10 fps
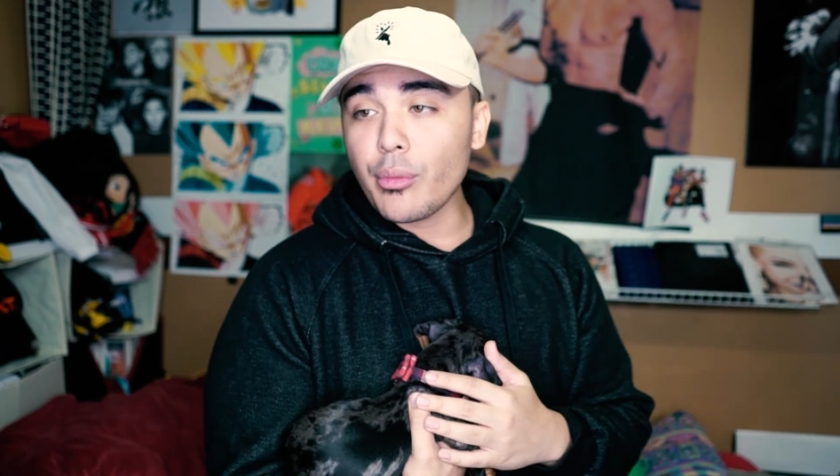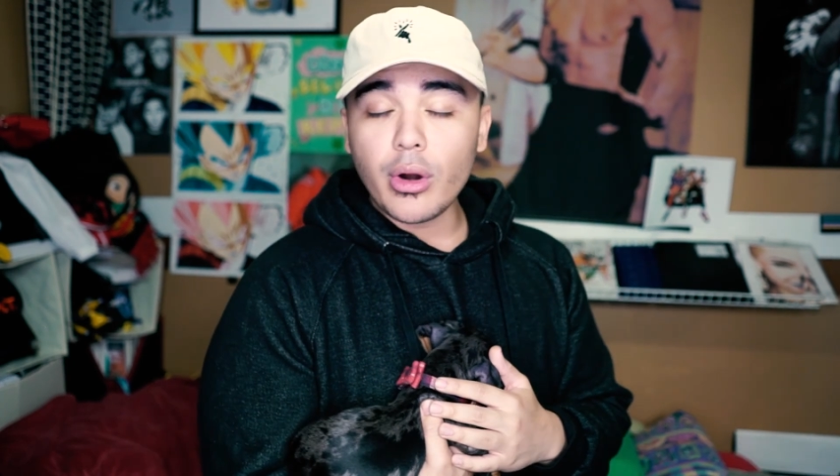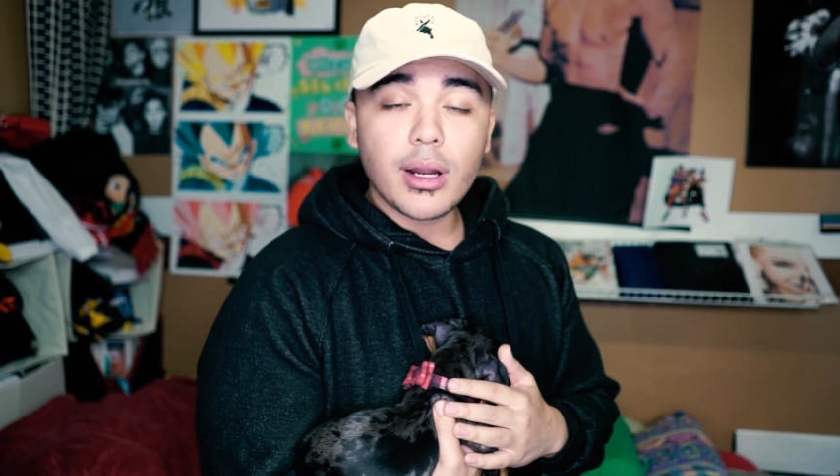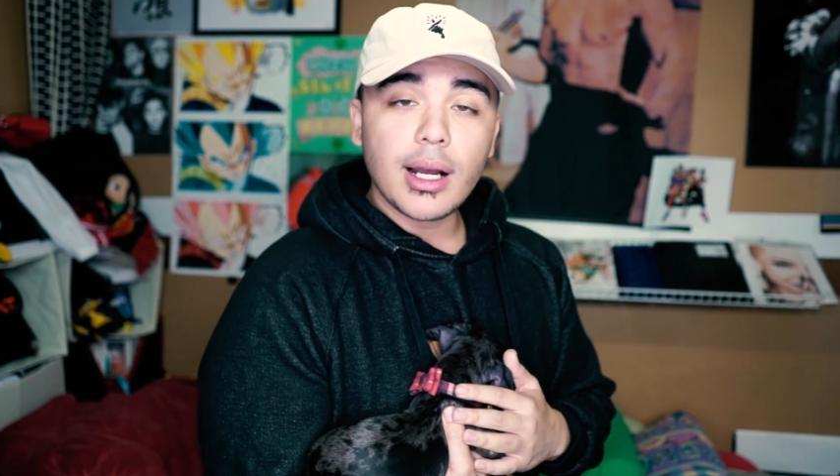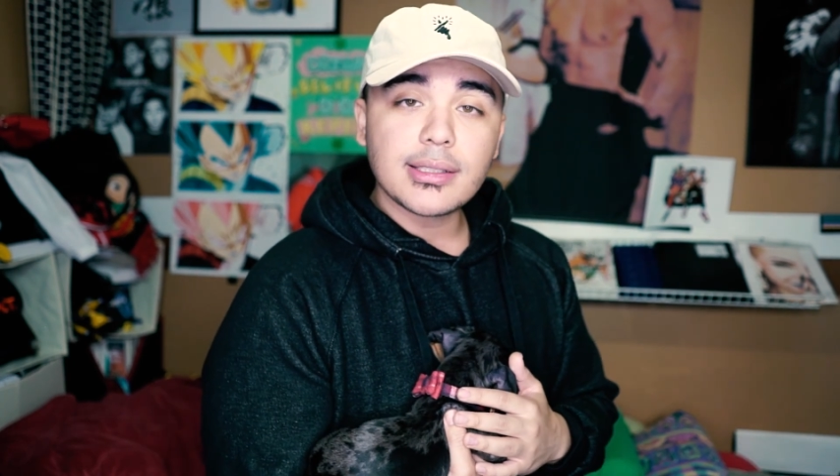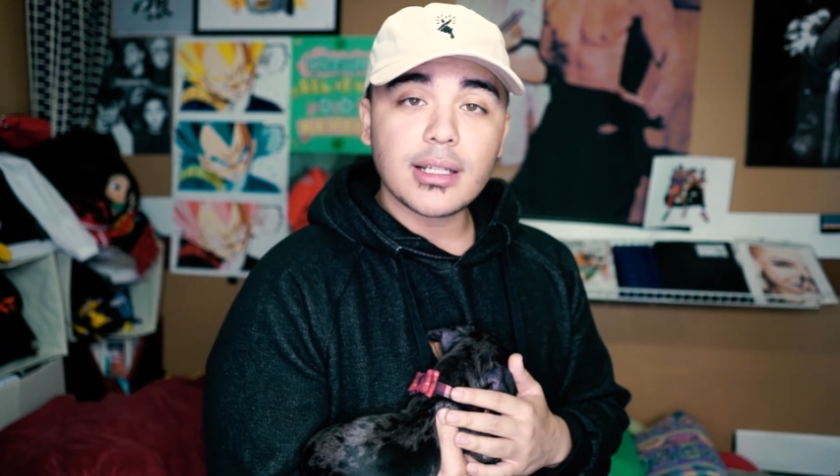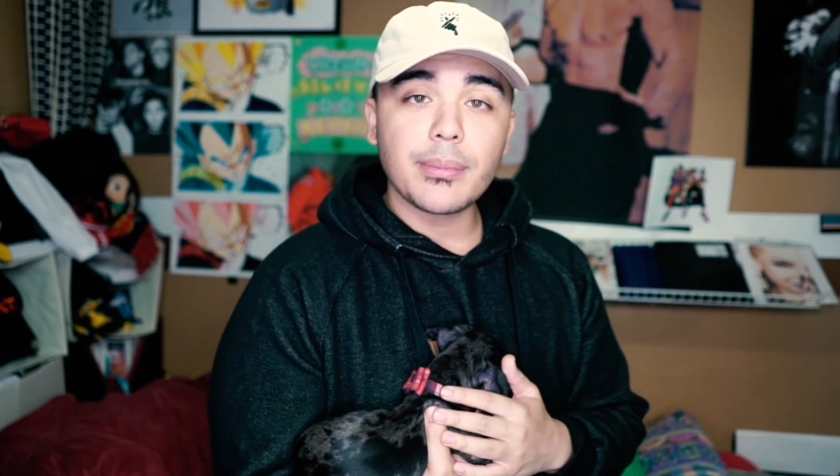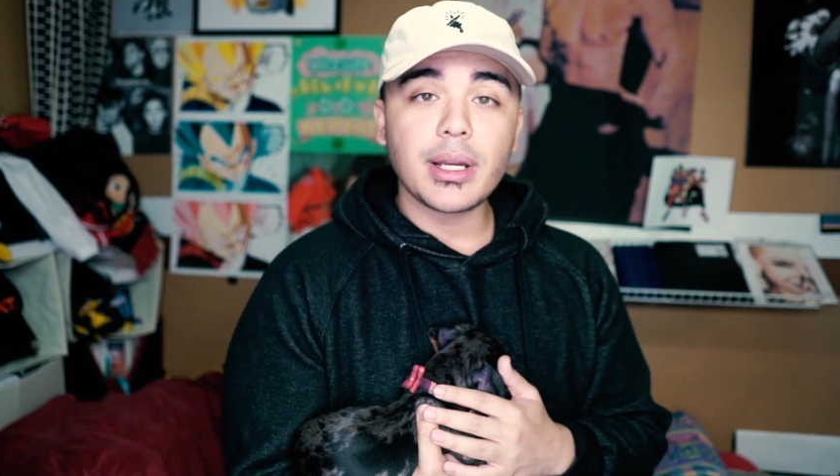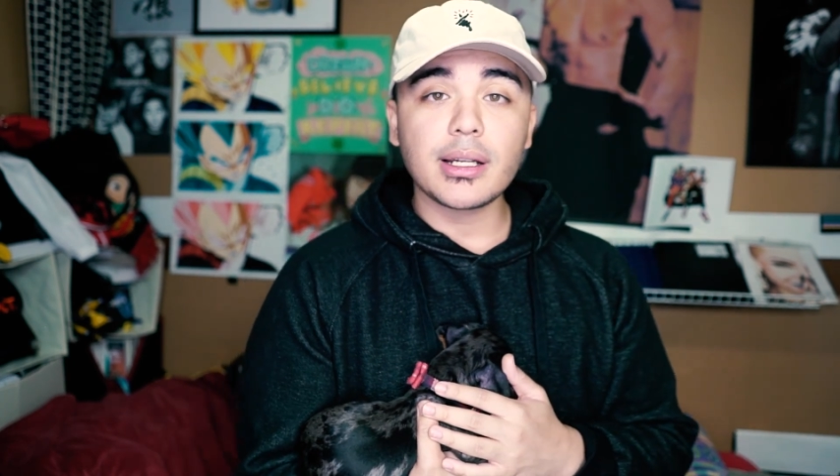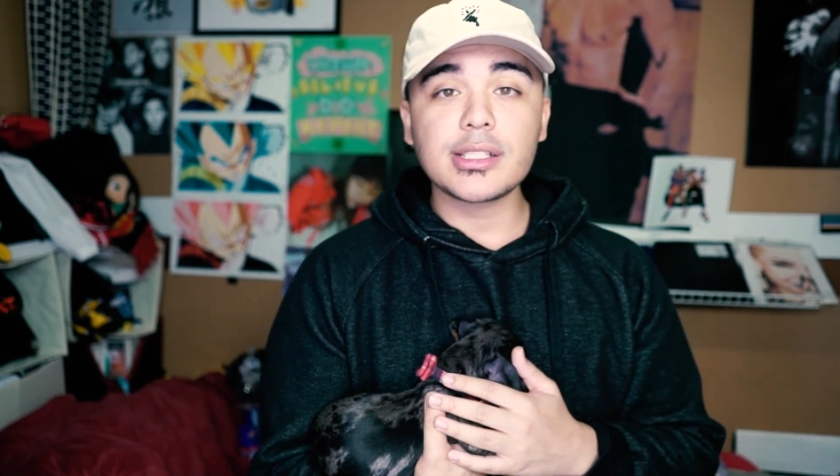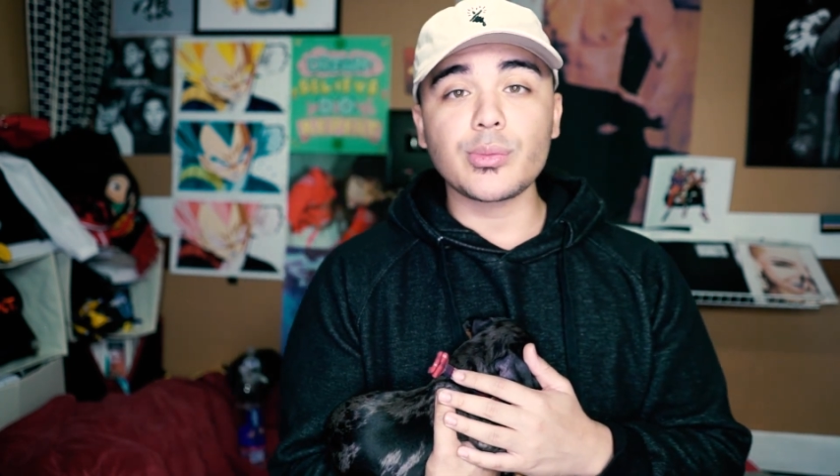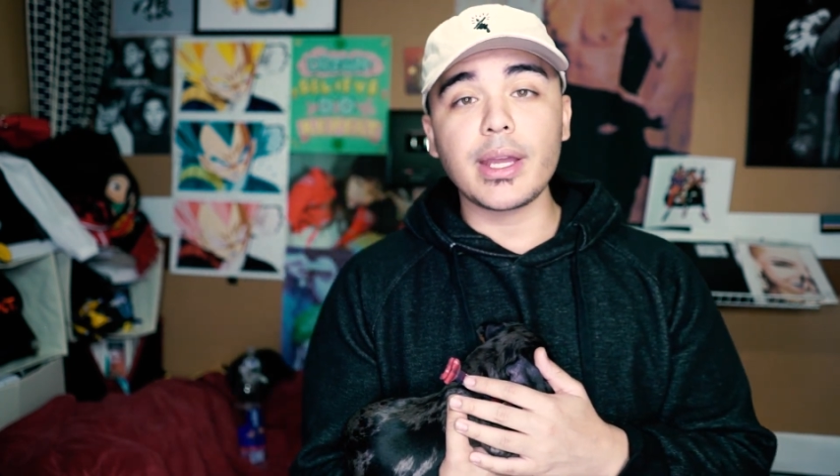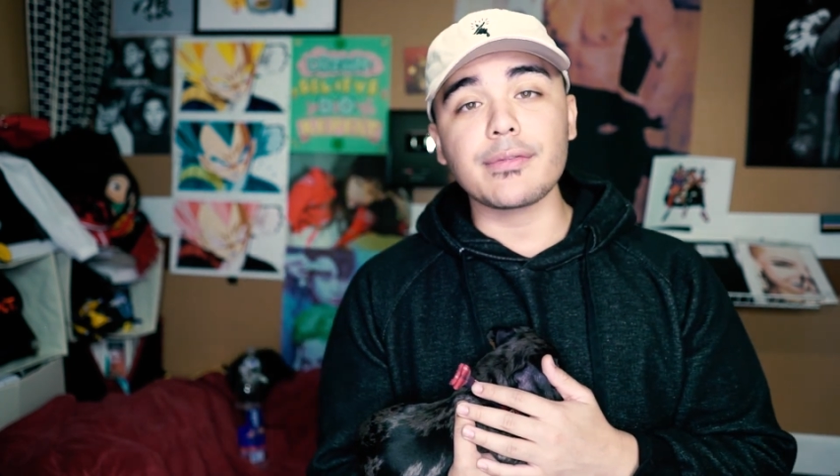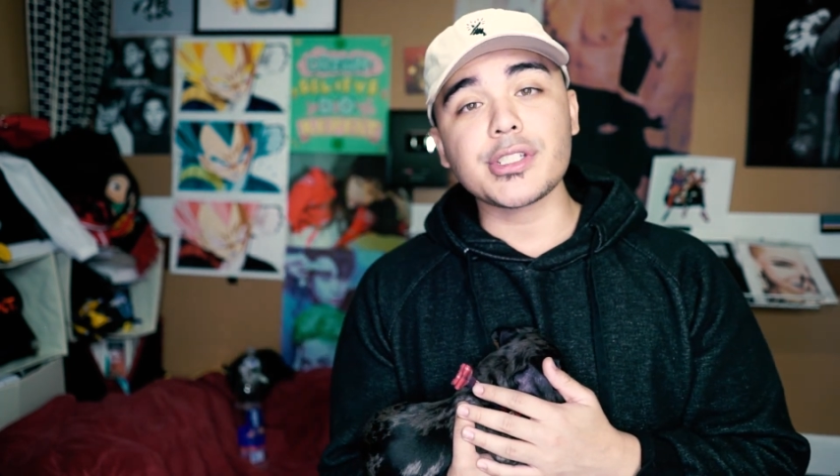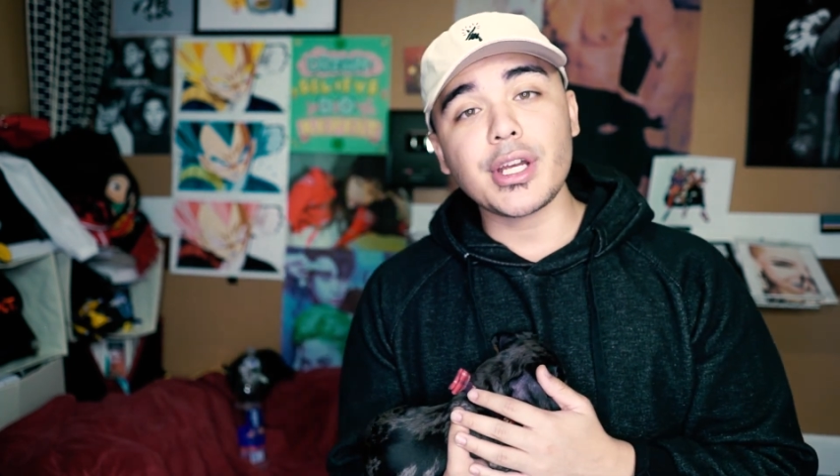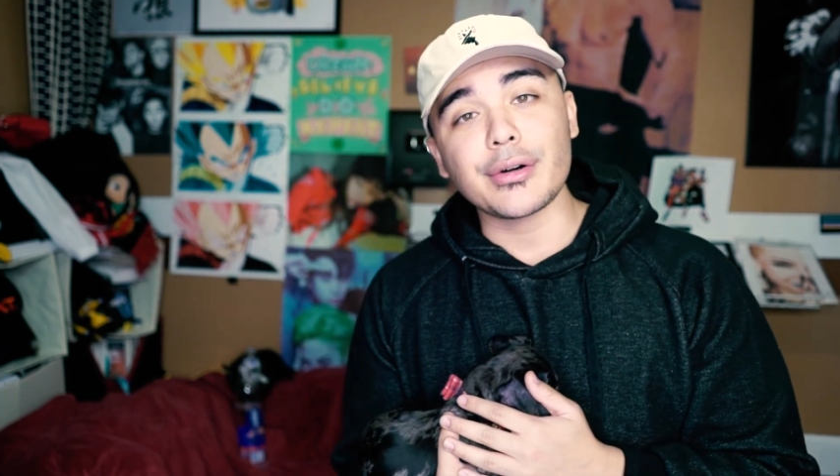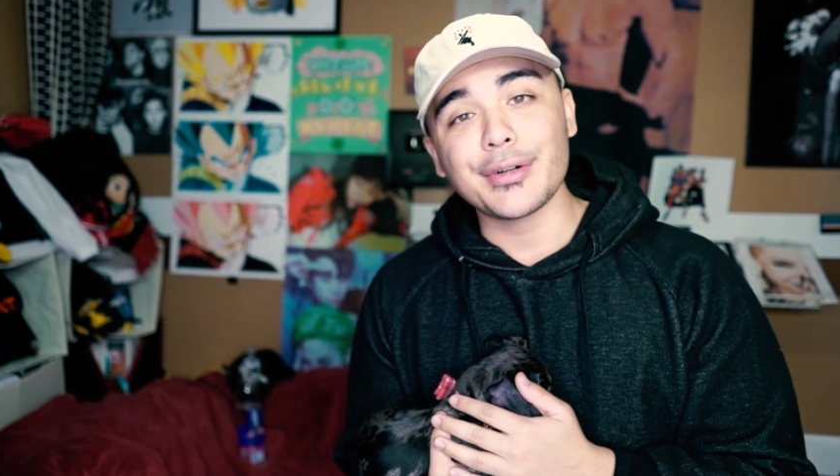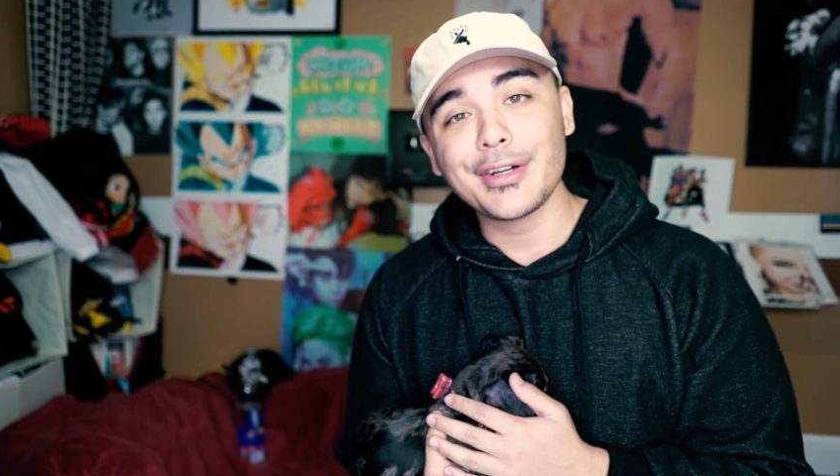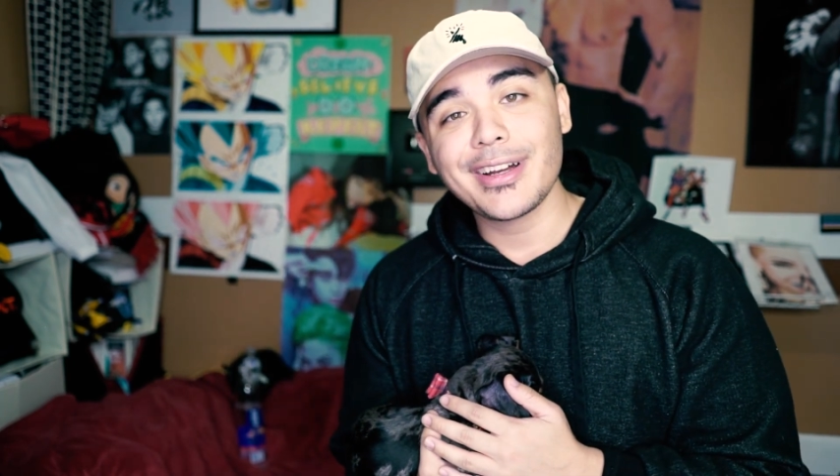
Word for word: more content coming on its way for sure.